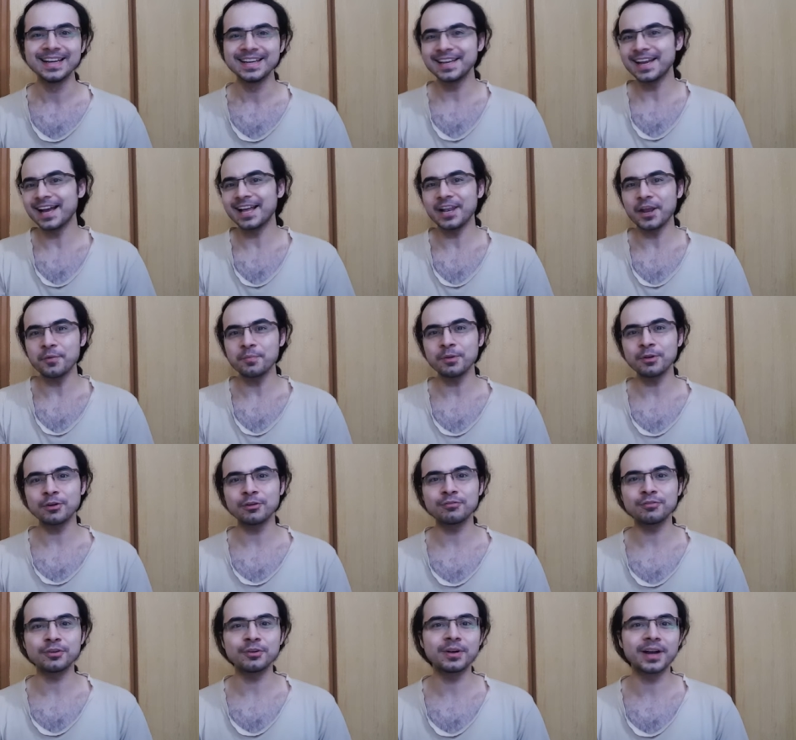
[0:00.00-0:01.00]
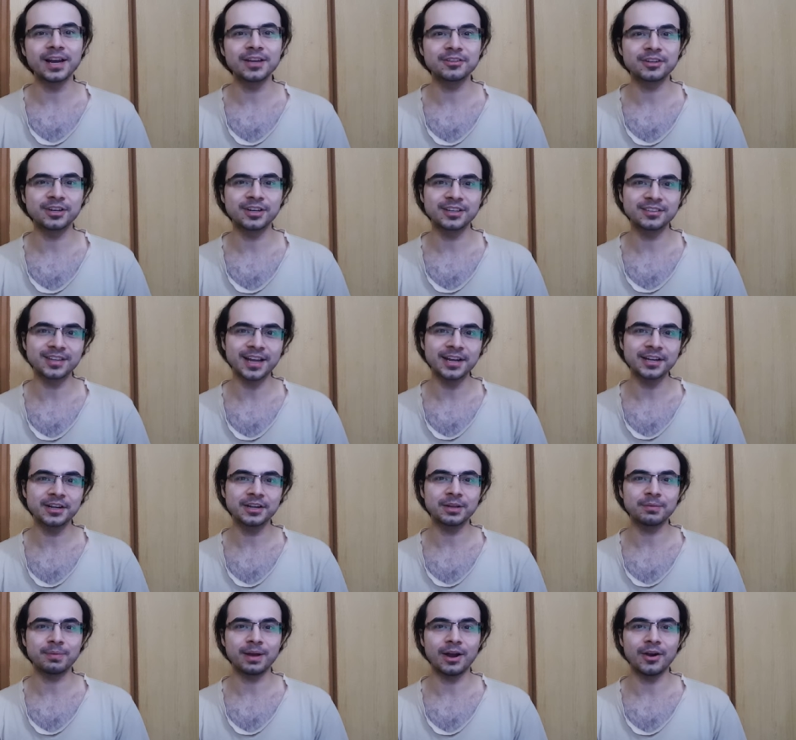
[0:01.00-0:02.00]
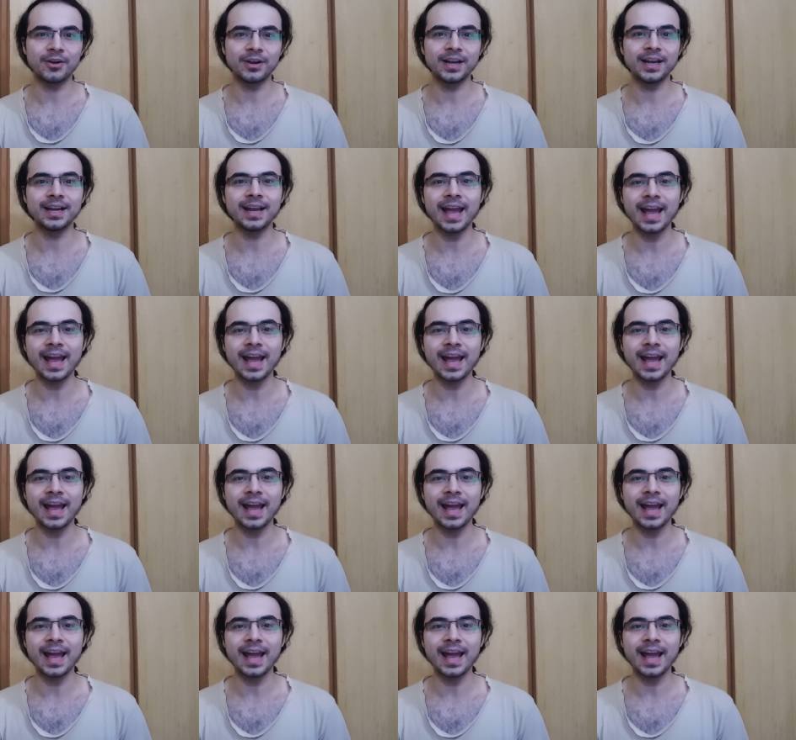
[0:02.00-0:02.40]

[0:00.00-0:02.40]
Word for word: yeah, let me know if you guys are excited about it.